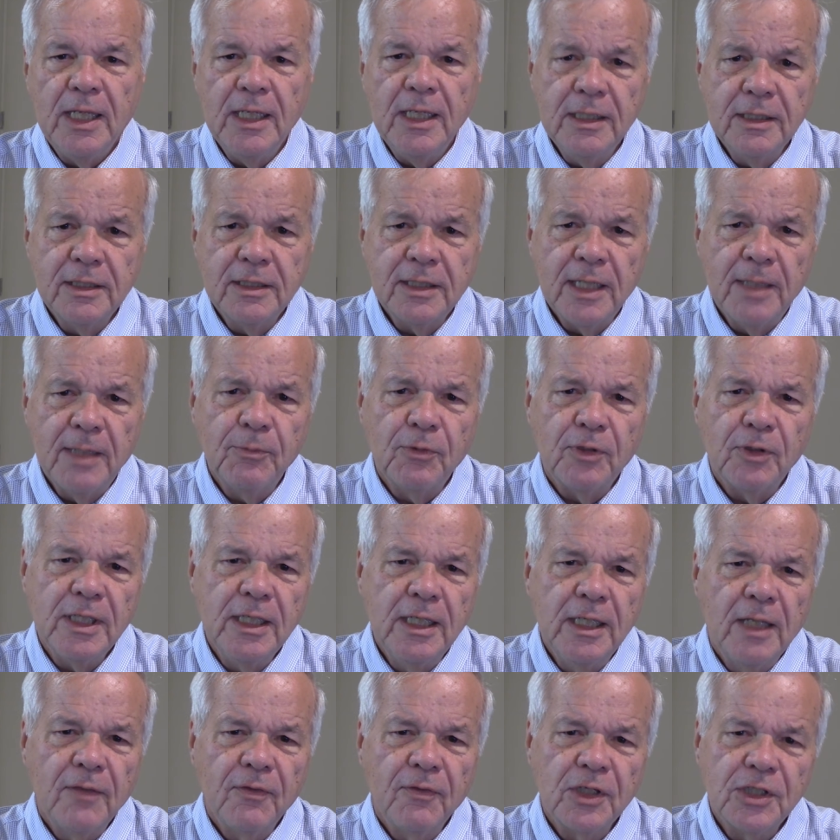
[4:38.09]
In
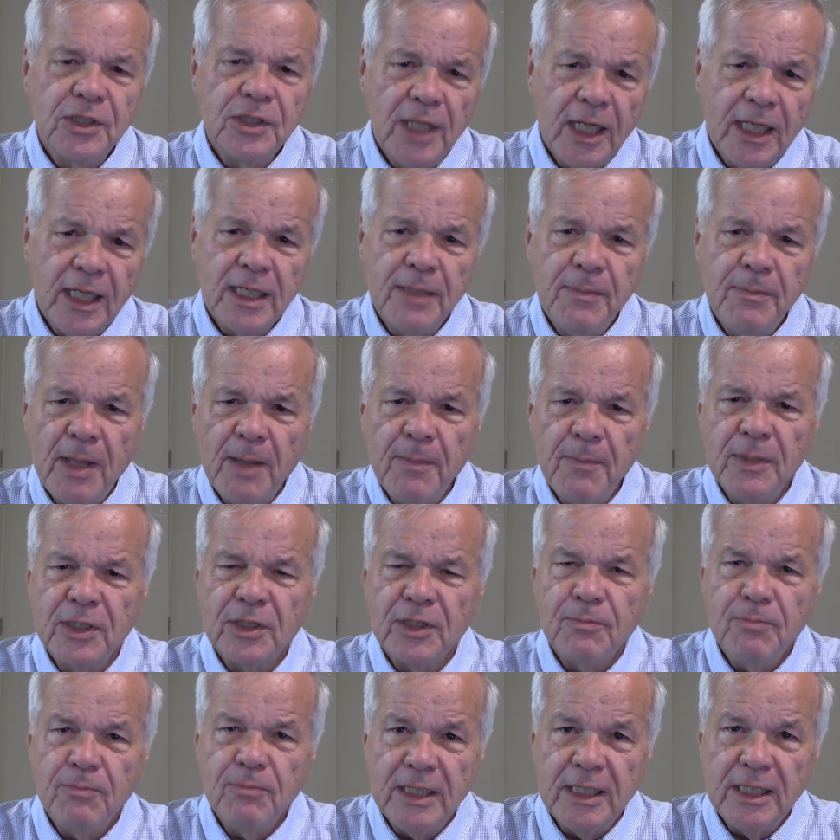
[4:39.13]
summary, the Second
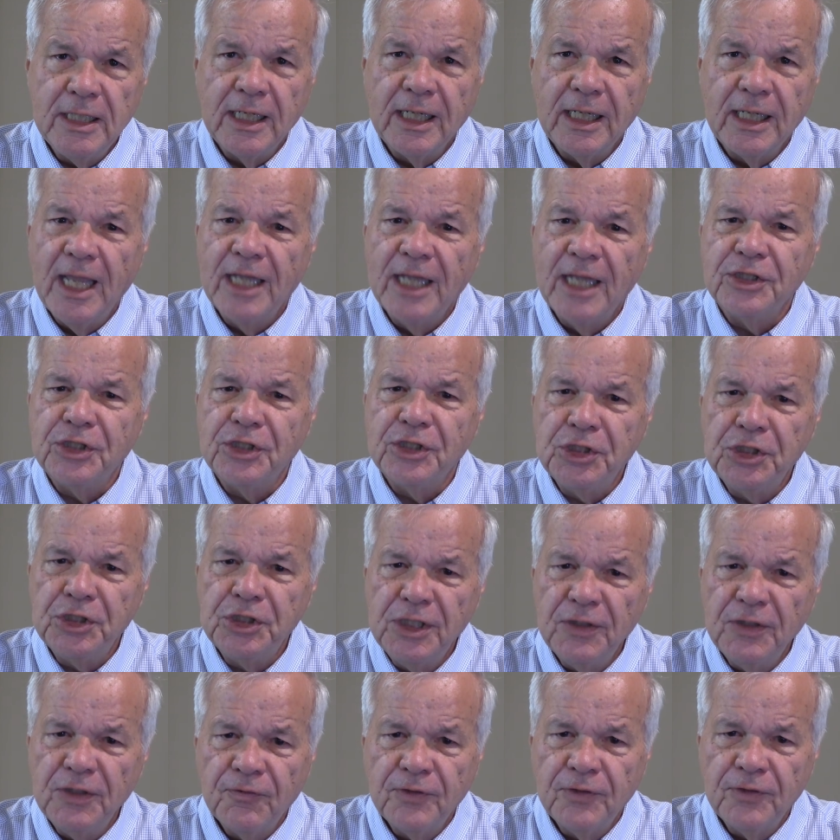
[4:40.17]
Amendment's meaning has
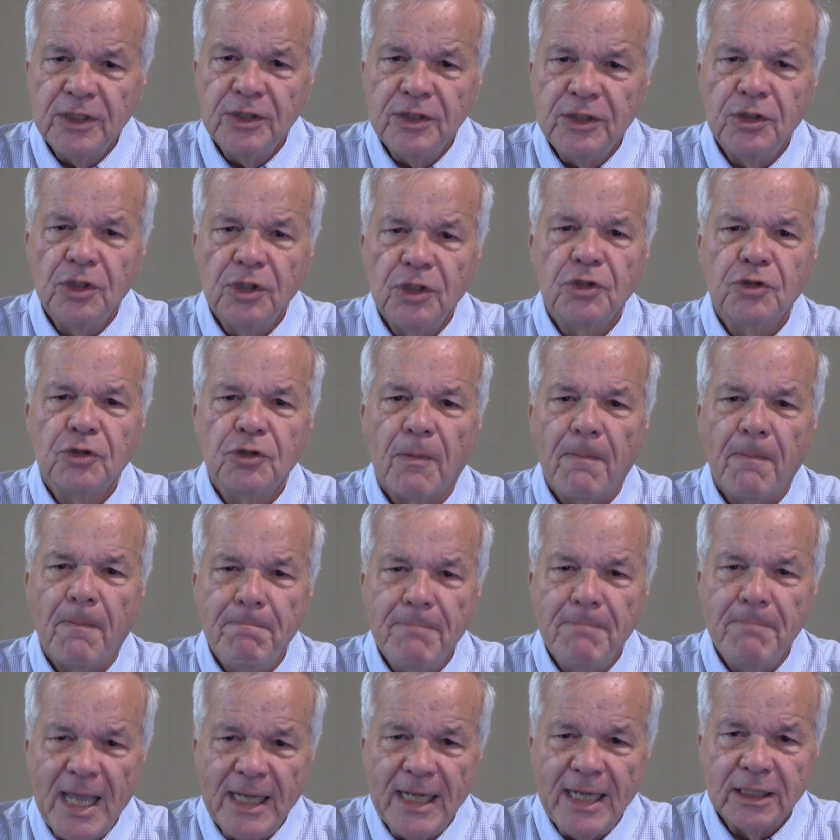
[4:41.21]
shifted
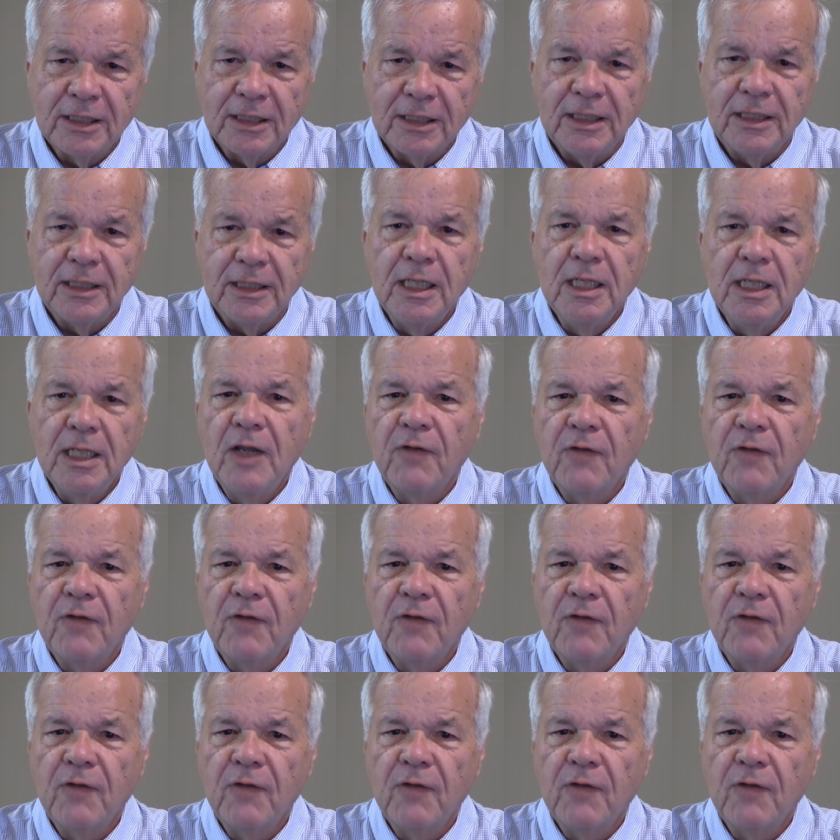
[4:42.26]
dramatically